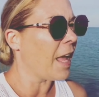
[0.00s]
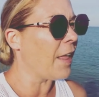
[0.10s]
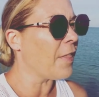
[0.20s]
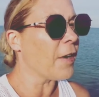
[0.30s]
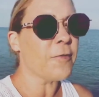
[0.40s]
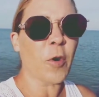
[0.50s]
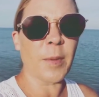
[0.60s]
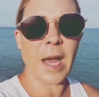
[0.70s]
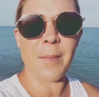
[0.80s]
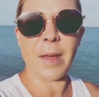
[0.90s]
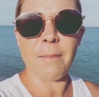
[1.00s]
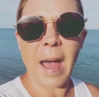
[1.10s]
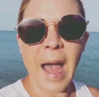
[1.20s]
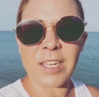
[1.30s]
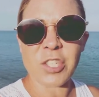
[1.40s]
and therefore becoming a
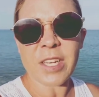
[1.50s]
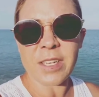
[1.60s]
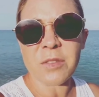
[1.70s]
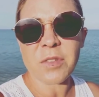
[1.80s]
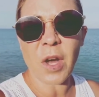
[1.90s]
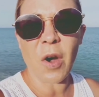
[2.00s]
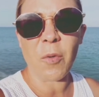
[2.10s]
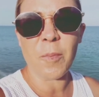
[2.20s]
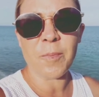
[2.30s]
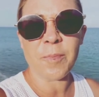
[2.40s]
match, it is so.